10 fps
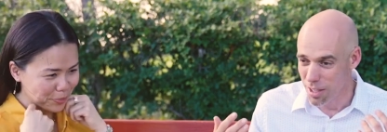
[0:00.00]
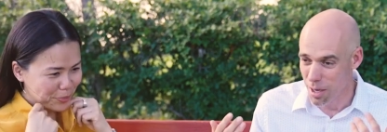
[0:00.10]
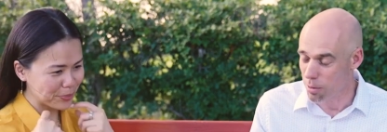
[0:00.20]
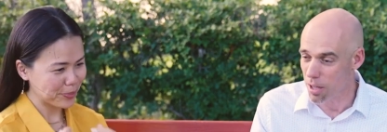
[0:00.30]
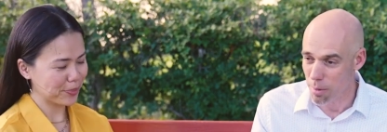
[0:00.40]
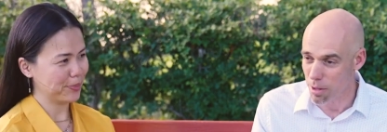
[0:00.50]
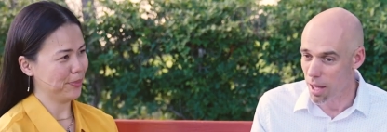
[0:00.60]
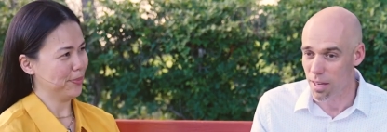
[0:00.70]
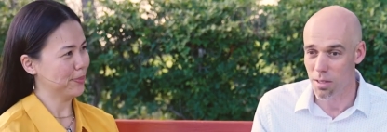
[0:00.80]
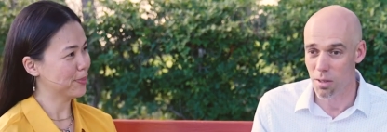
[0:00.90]
Speaker 1: come with a humble
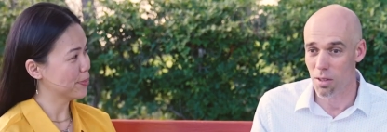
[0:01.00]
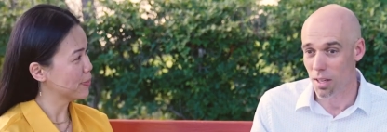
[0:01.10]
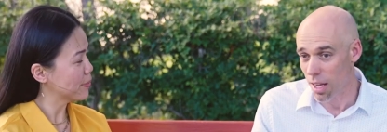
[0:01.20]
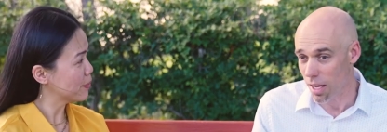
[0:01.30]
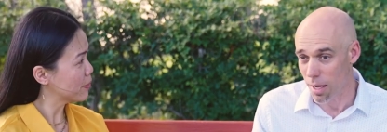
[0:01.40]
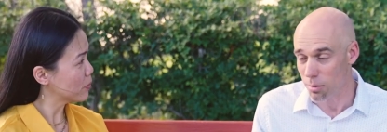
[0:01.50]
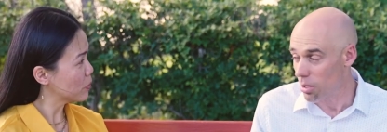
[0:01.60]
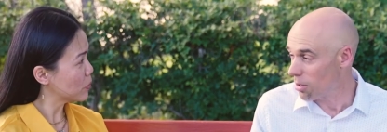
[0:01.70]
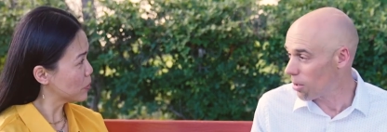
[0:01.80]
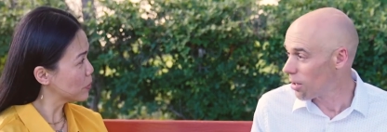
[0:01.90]
attitude and you're like, hey, I'm
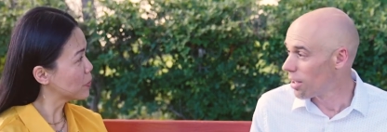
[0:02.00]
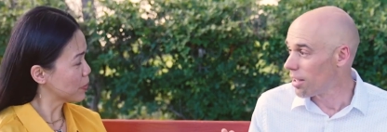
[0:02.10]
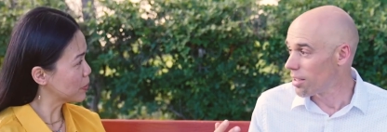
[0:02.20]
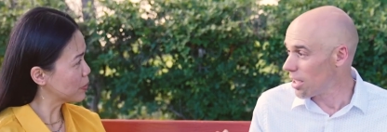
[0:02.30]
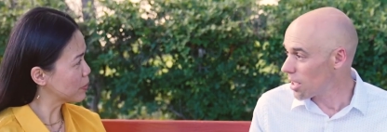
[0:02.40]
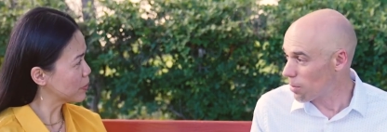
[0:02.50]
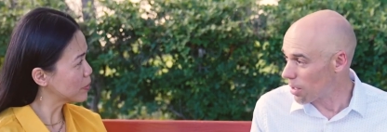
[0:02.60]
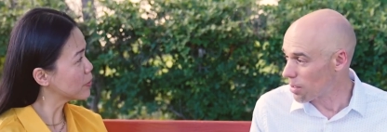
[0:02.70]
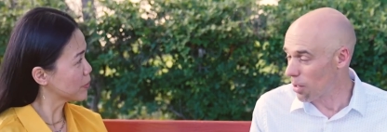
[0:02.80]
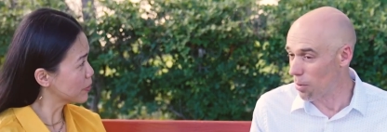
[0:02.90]
new, teach
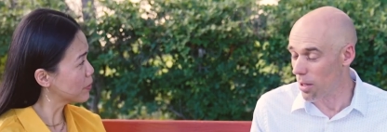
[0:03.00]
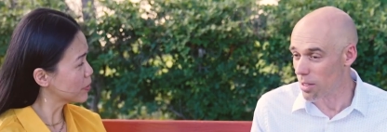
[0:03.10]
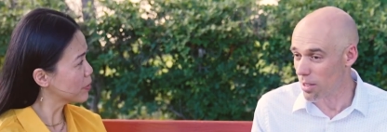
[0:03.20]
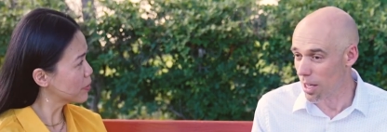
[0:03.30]
me. So it's